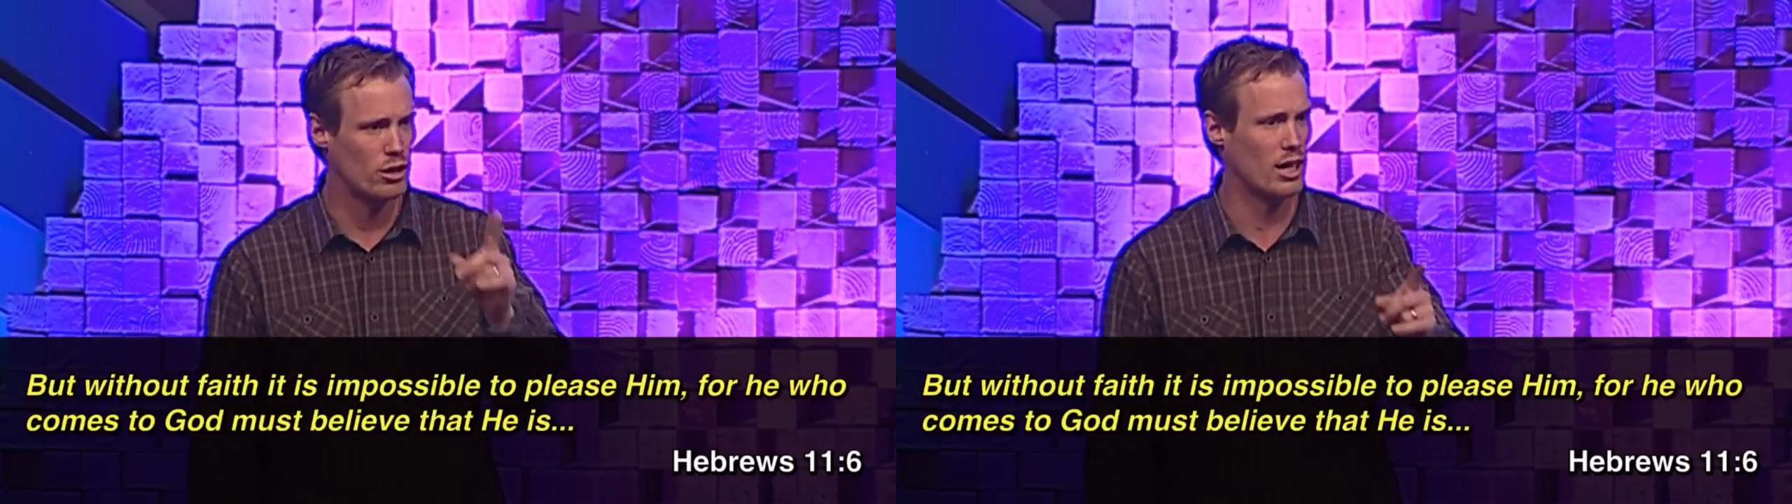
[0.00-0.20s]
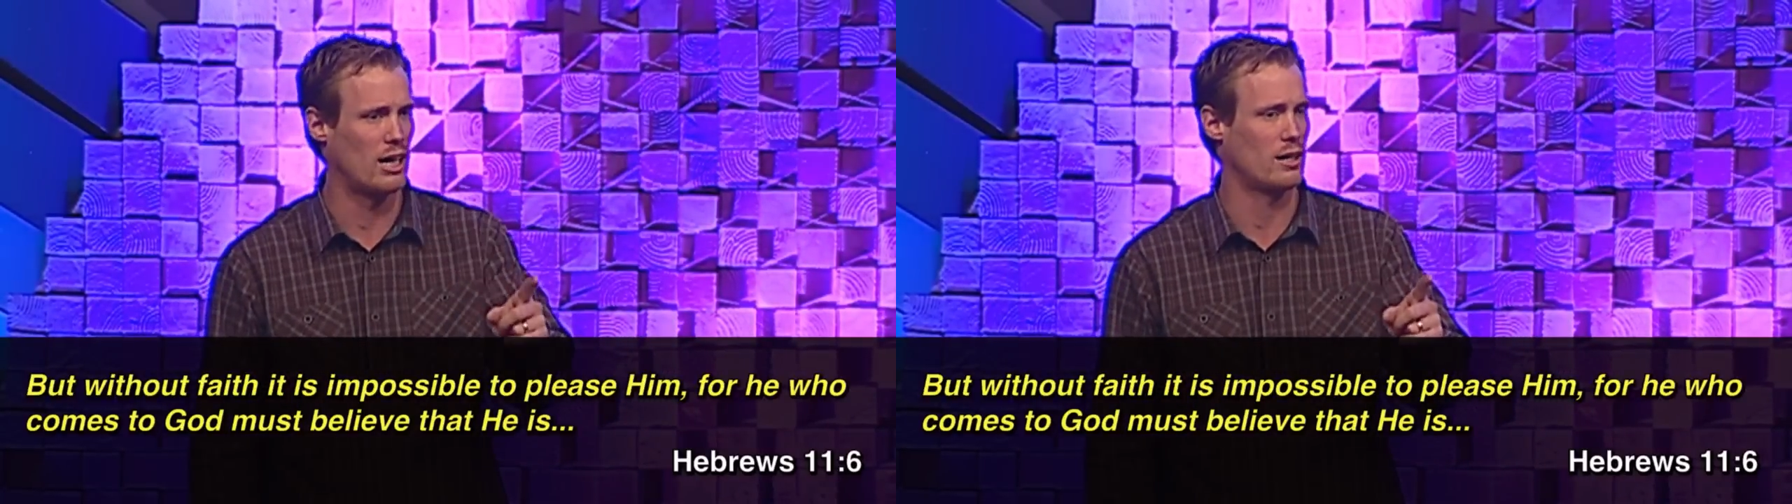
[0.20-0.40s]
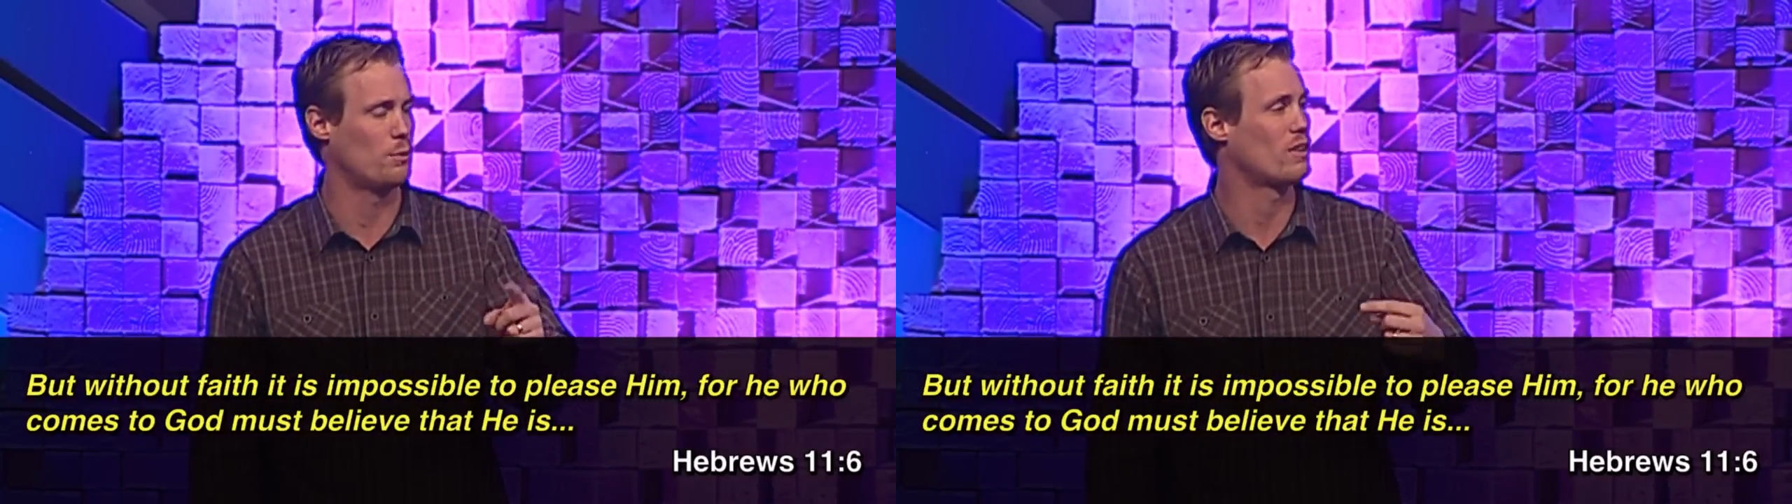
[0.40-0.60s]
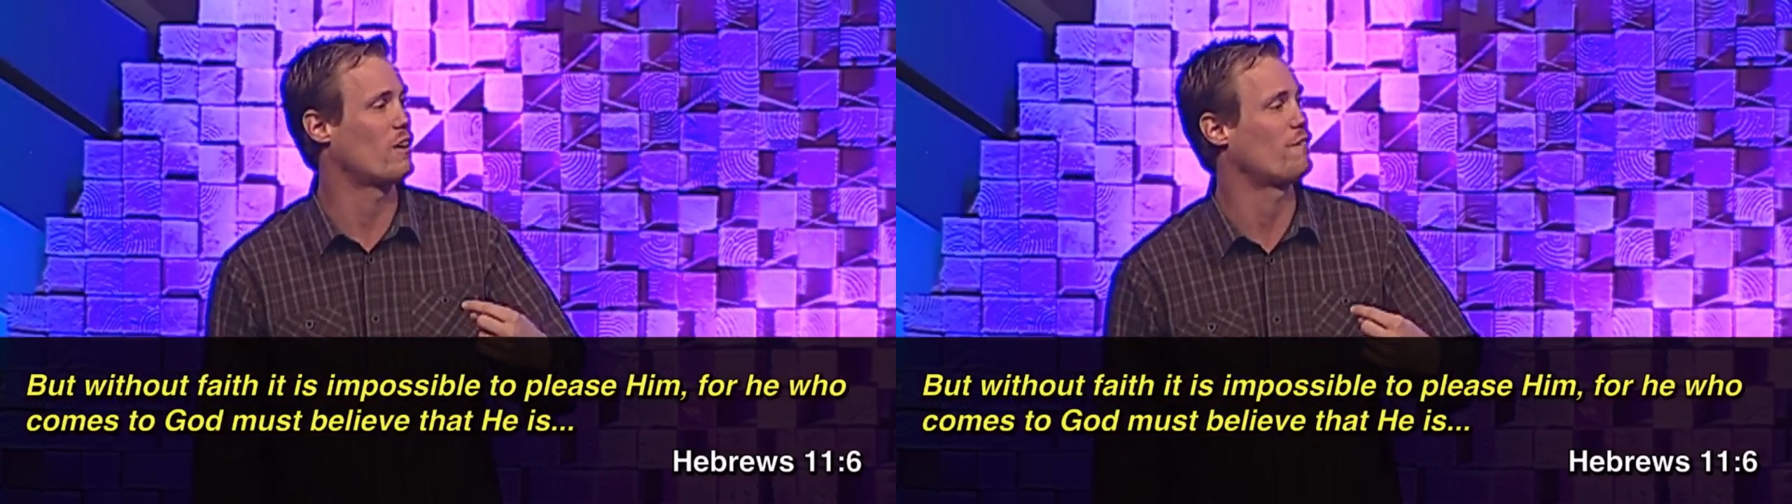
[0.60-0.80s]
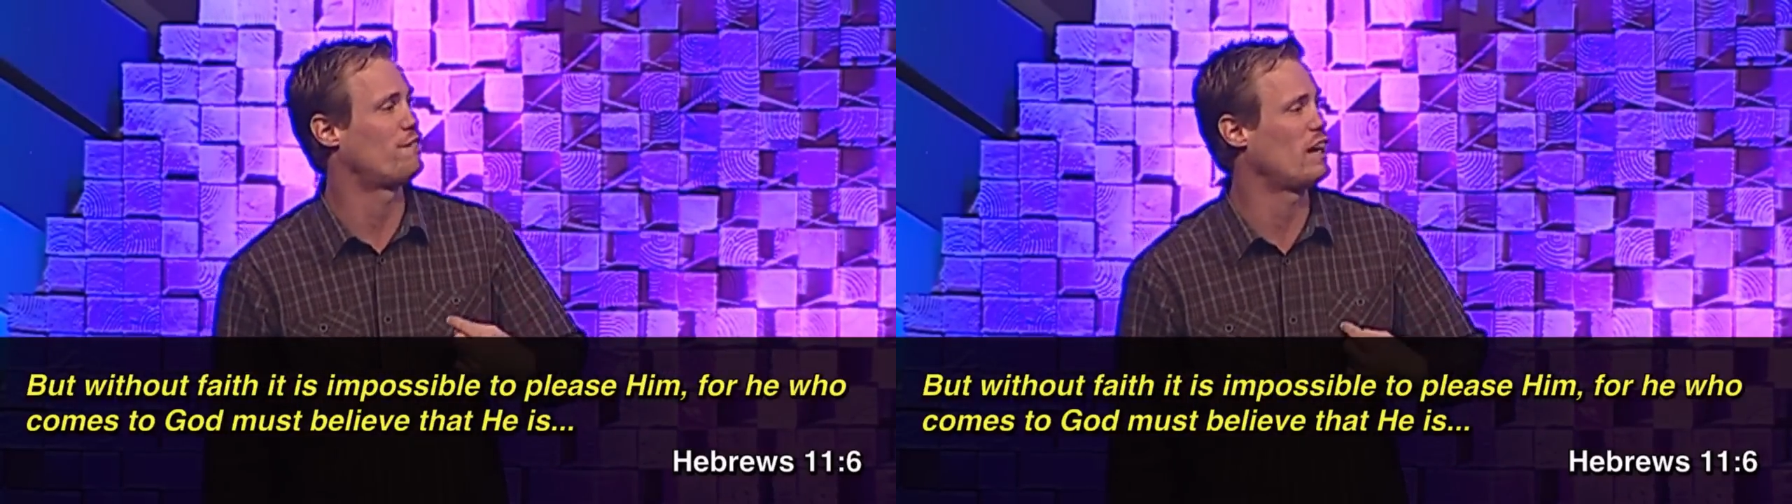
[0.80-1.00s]
God with
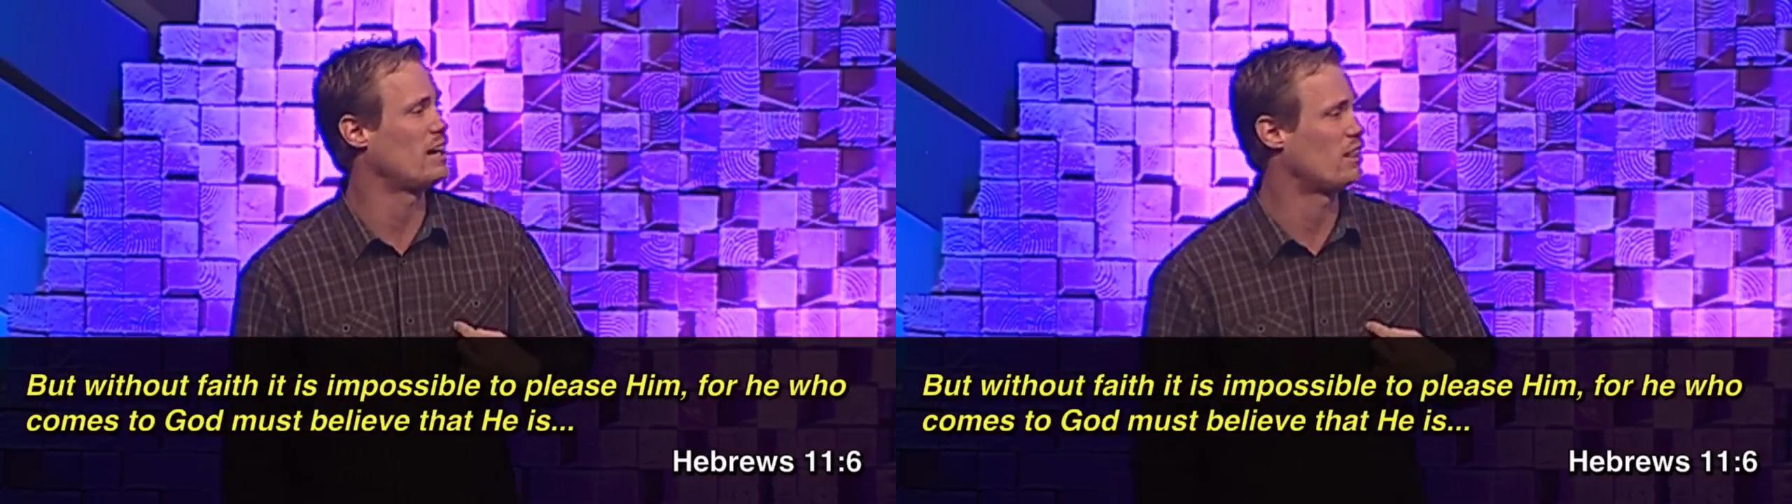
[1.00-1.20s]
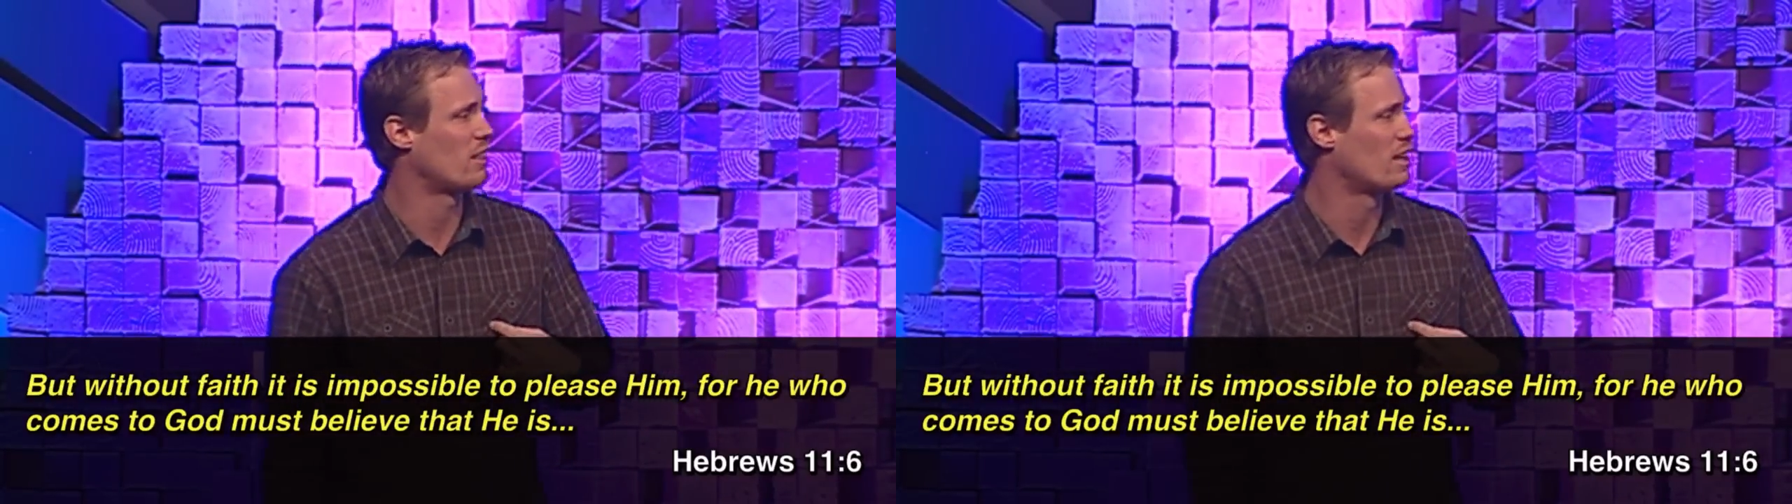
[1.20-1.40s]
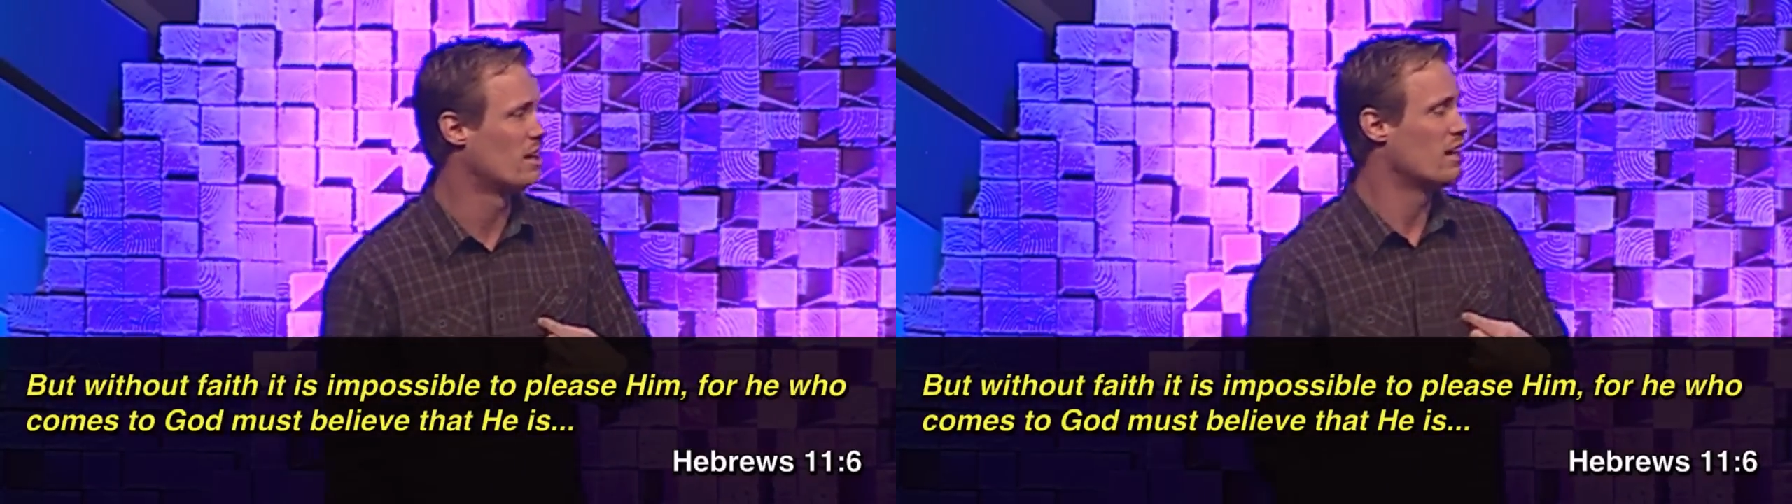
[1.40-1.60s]
our faith,